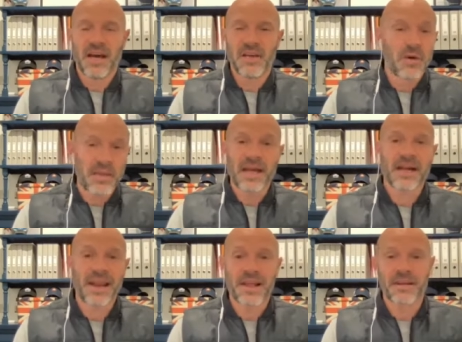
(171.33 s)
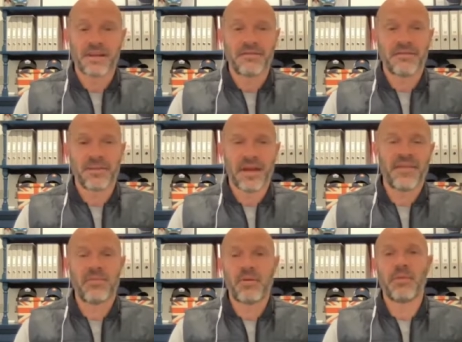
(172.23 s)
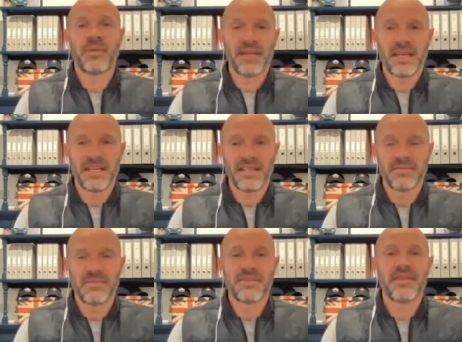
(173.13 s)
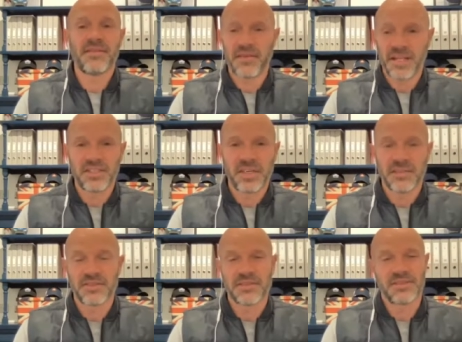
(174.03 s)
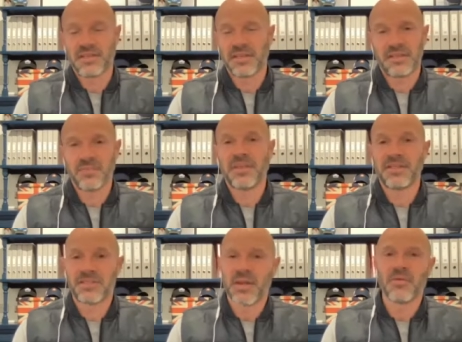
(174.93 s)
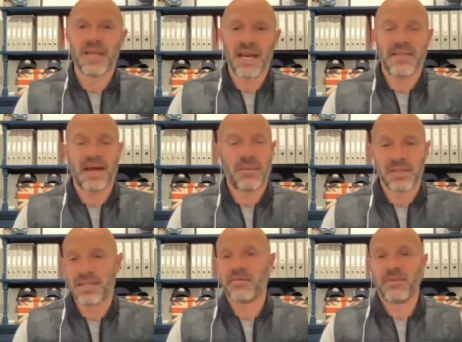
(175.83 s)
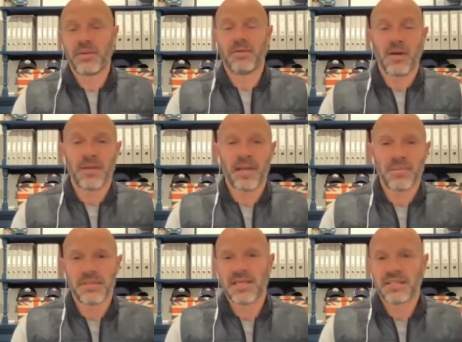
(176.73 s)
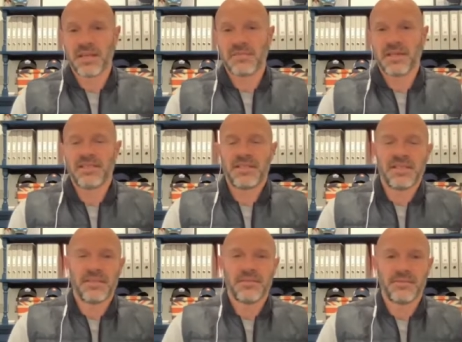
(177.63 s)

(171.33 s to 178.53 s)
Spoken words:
are not that clinical enough, and they probably need 7 or 8 chances, and you simply just don't get that because Liverpool dominate possession like Man City do.